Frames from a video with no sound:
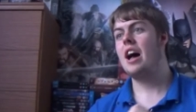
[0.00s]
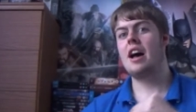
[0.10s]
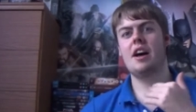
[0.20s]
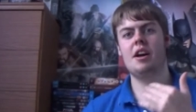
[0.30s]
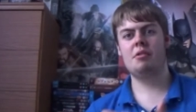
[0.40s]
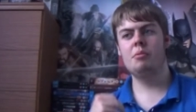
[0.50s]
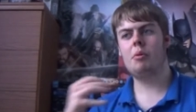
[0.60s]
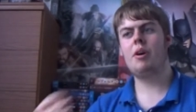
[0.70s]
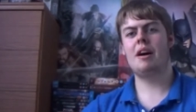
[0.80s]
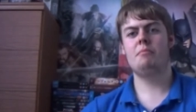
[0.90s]
uh,
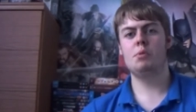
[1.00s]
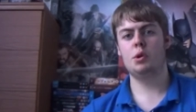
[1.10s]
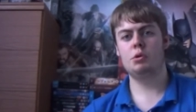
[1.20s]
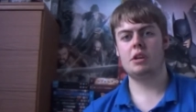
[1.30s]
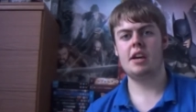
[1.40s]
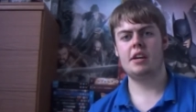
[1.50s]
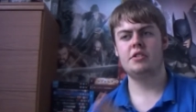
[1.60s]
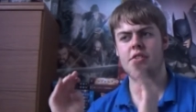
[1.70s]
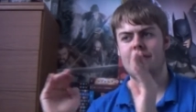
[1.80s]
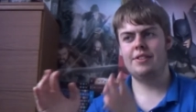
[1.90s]
what happened with Loki
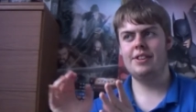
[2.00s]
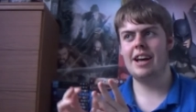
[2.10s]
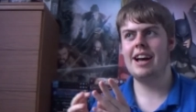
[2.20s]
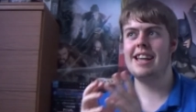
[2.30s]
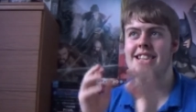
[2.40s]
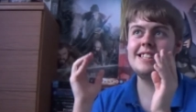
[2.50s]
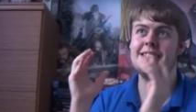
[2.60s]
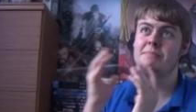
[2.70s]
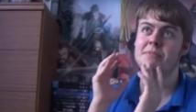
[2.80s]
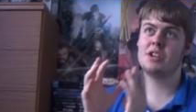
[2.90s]
and stuff like that, it
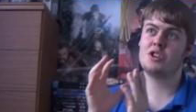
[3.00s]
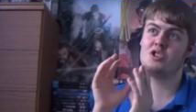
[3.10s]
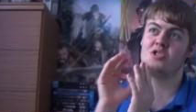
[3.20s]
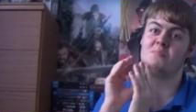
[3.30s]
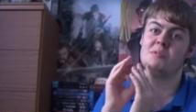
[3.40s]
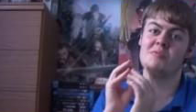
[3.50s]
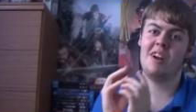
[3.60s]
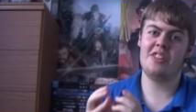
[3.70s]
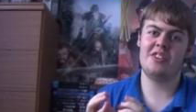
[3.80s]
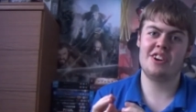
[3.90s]
seems like it could be
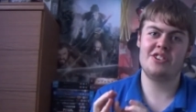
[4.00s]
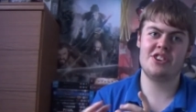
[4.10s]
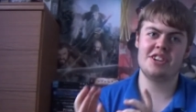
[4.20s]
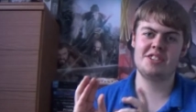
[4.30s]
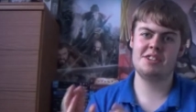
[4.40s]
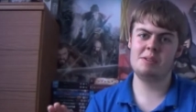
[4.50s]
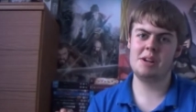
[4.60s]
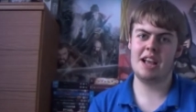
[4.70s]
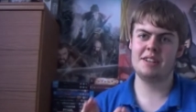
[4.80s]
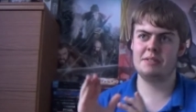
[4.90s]
rather interesting
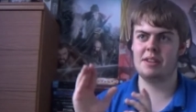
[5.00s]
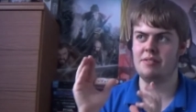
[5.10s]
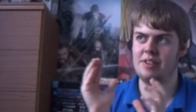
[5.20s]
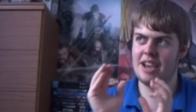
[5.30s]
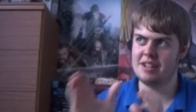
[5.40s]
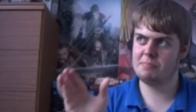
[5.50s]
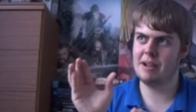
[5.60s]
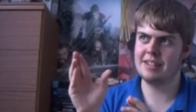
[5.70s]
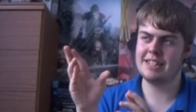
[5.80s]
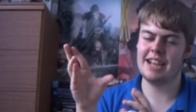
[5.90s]
when he heads, if he heads
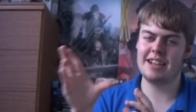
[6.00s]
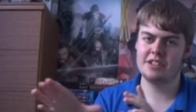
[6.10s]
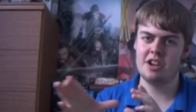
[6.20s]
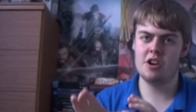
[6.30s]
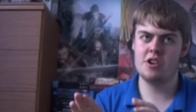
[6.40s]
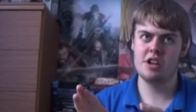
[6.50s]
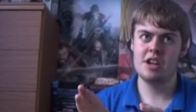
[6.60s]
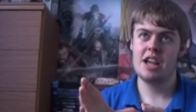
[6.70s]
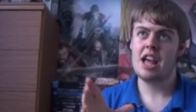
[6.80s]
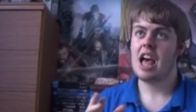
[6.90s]
back to Asgard.
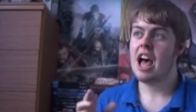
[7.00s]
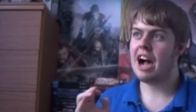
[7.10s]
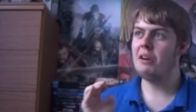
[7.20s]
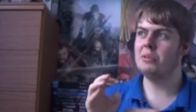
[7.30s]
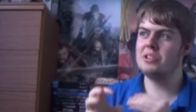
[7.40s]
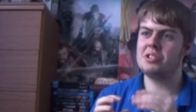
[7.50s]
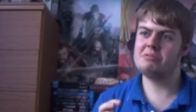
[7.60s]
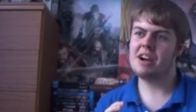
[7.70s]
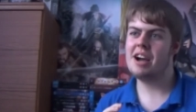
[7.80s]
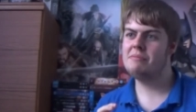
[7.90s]
I want to
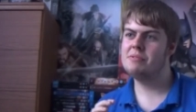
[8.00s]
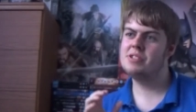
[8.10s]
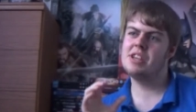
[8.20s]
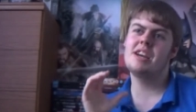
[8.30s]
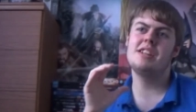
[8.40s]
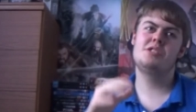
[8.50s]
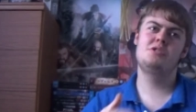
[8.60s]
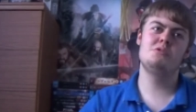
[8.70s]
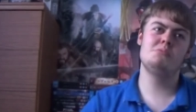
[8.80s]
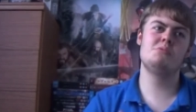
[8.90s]
see what happens. I
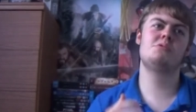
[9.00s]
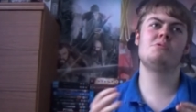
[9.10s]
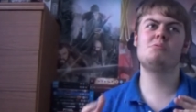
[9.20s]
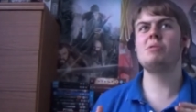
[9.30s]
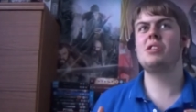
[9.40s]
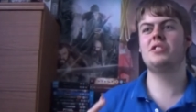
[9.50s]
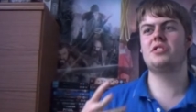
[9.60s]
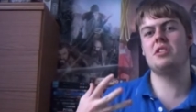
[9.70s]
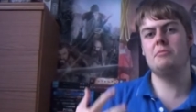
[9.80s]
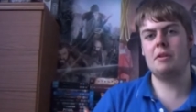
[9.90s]
don't know whether
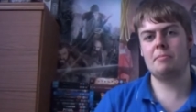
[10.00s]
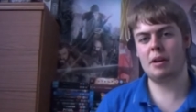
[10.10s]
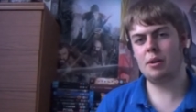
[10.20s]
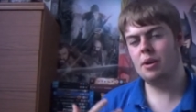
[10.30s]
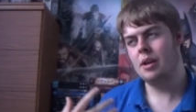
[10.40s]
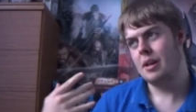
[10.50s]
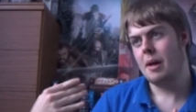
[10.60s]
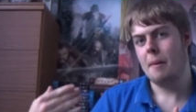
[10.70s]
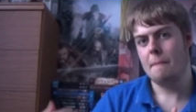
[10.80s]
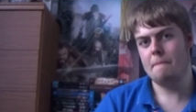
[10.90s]
it's going to be a big
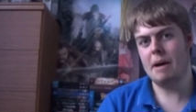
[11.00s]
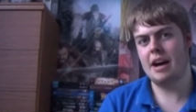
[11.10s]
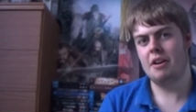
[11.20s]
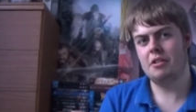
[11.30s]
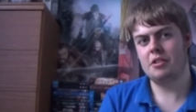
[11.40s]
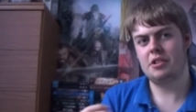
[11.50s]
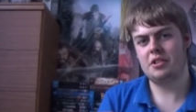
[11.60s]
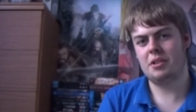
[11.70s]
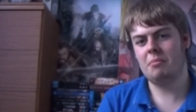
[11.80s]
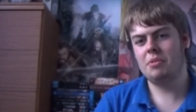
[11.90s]
battle or
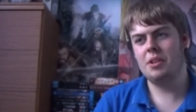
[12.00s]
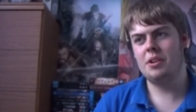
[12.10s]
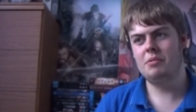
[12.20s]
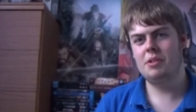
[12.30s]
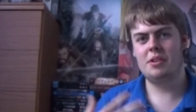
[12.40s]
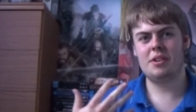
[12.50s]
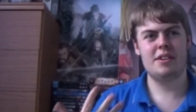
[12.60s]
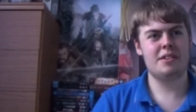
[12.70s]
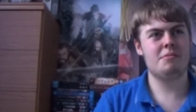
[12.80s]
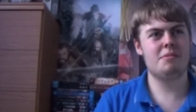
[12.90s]
something or,
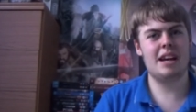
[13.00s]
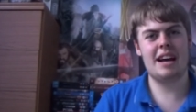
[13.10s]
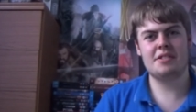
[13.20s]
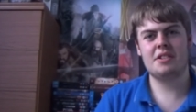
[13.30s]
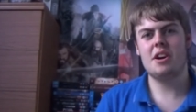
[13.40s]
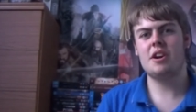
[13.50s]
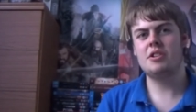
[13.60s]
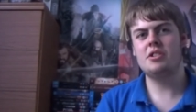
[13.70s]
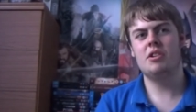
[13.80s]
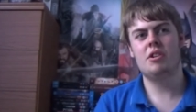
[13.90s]
with
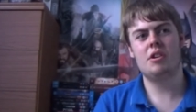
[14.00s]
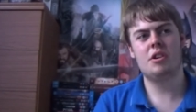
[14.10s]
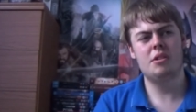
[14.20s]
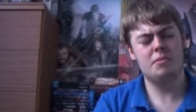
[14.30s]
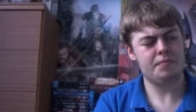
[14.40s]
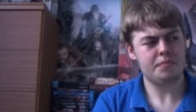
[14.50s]
Asgard or